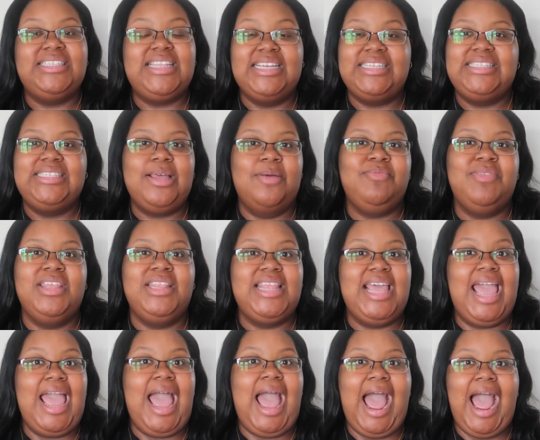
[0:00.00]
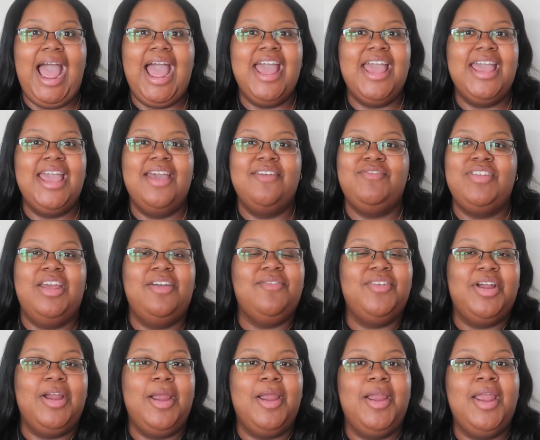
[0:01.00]
That's something that I have
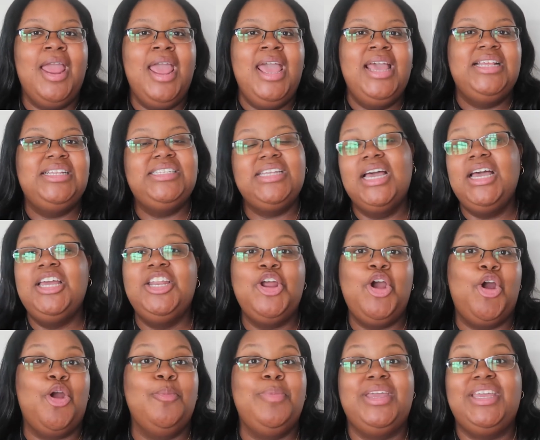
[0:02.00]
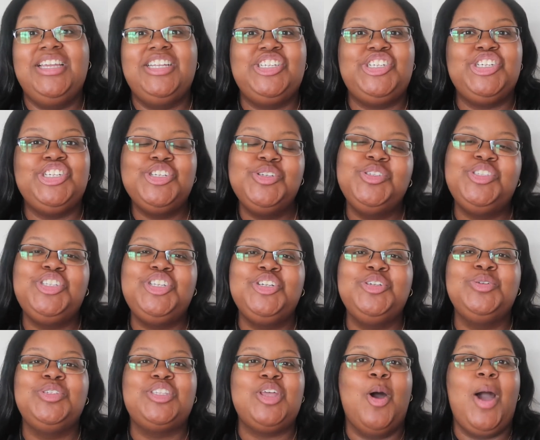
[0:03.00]
never done or been introduced
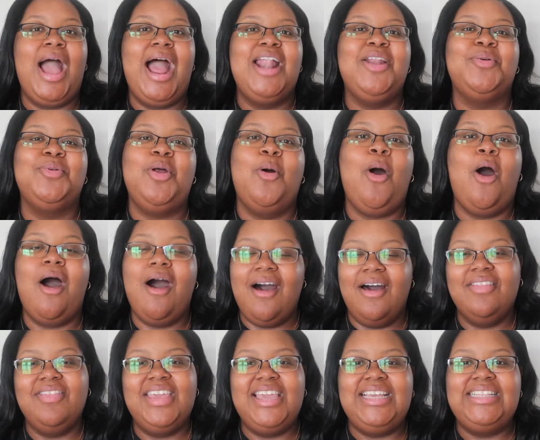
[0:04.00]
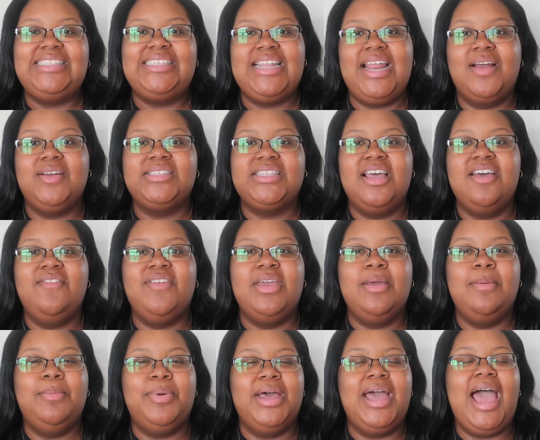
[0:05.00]
to, so I don't know all the ins and outs of
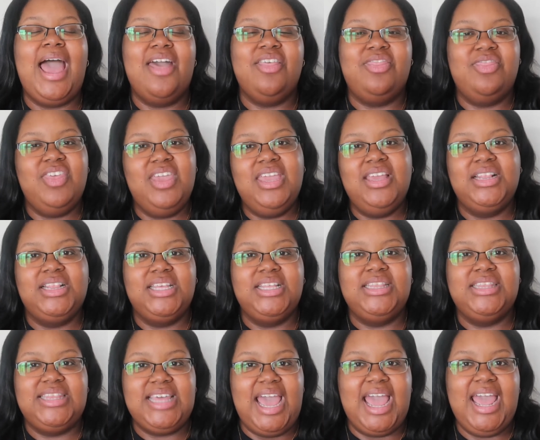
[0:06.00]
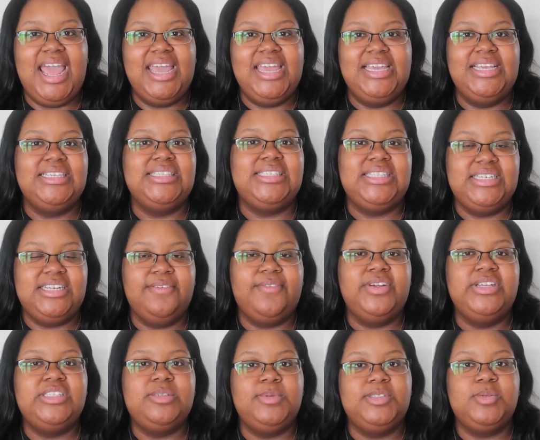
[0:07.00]
it, but I think that that is the
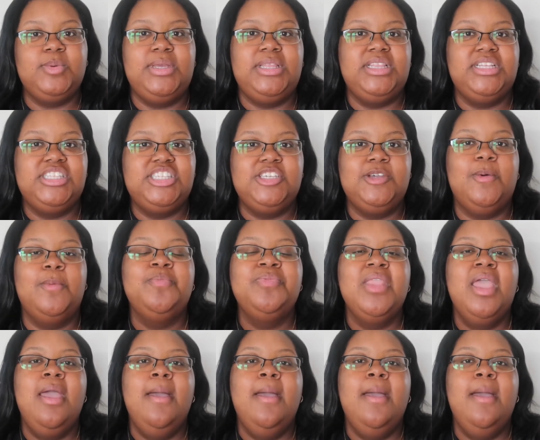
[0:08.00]
difference between the two.